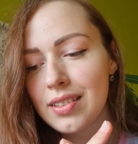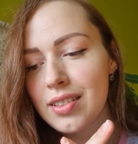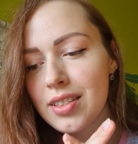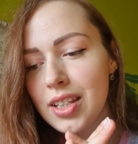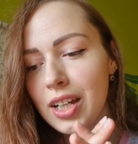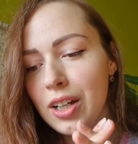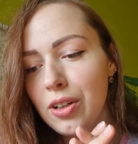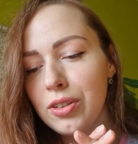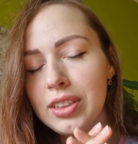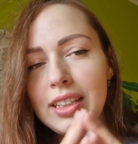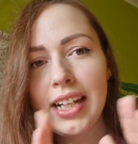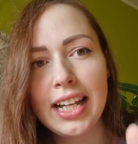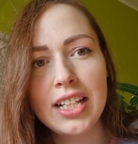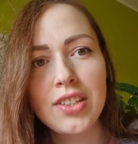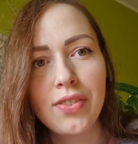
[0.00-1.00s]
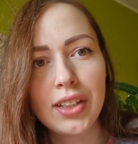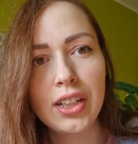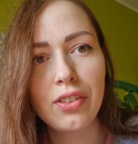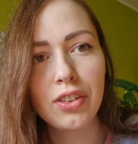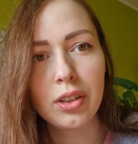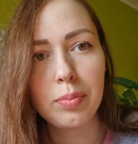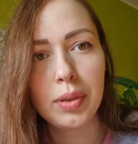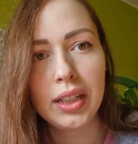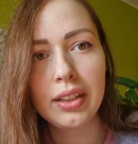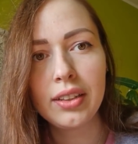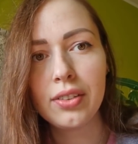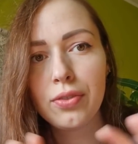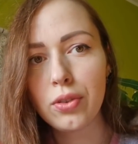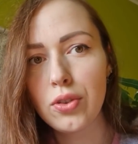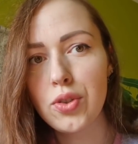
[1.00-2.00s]
So the next video will be
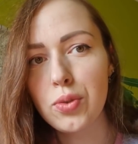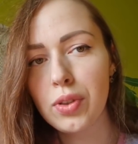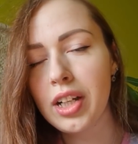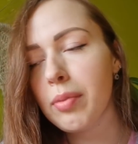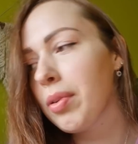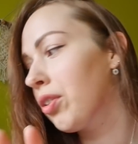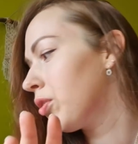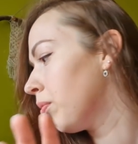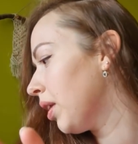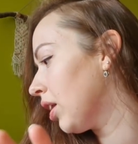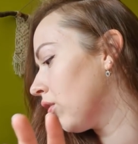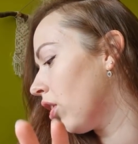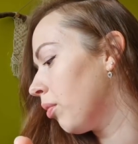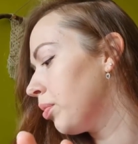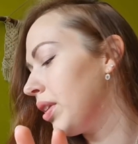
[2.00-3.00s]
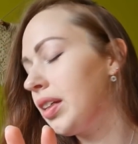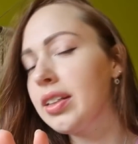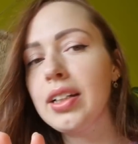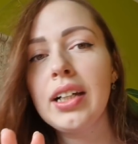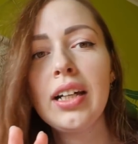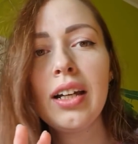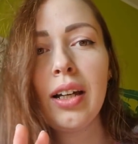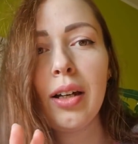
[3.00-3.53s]
the full story about me adopting